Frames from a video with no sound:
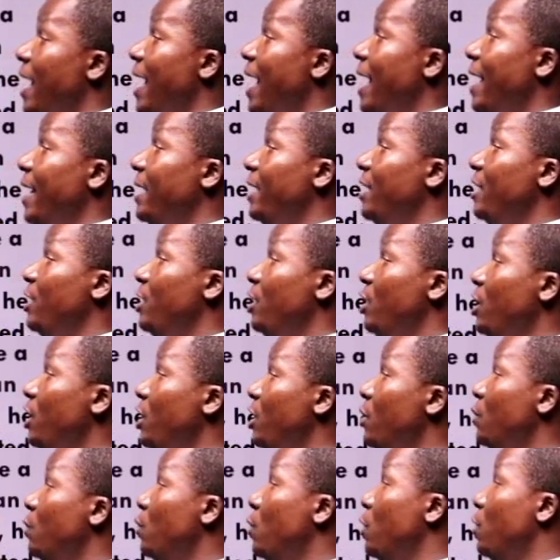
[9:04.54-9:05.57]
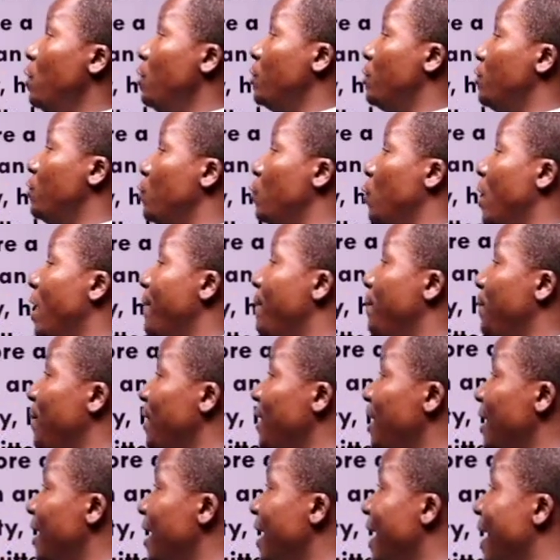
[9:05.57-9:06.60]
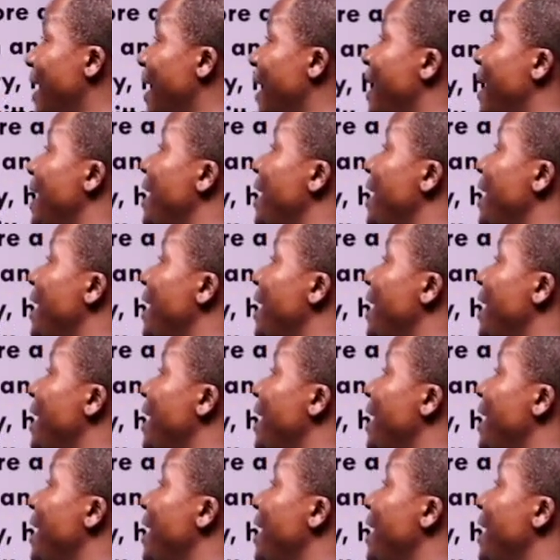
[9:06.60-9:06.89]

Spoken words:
and he was to appear